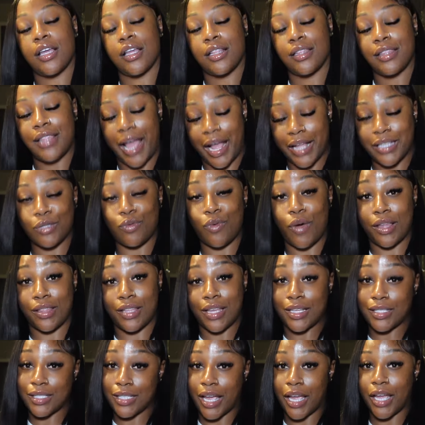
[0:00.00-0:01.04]
That's why
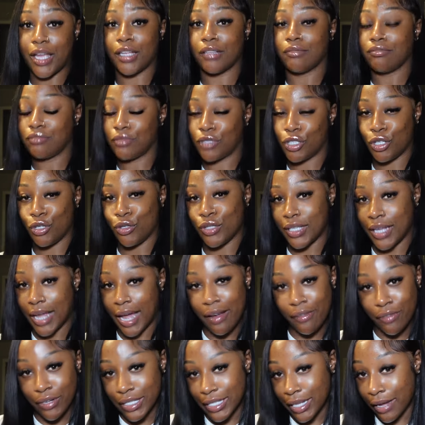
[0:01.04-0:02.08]
they say use it
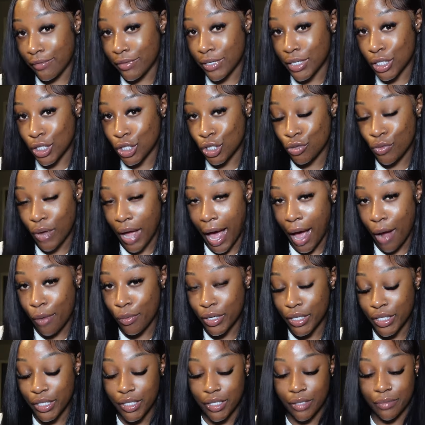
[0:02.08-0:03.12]
every 72
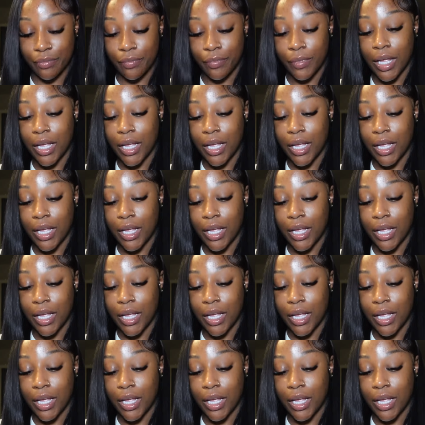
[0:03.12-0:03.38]
hours.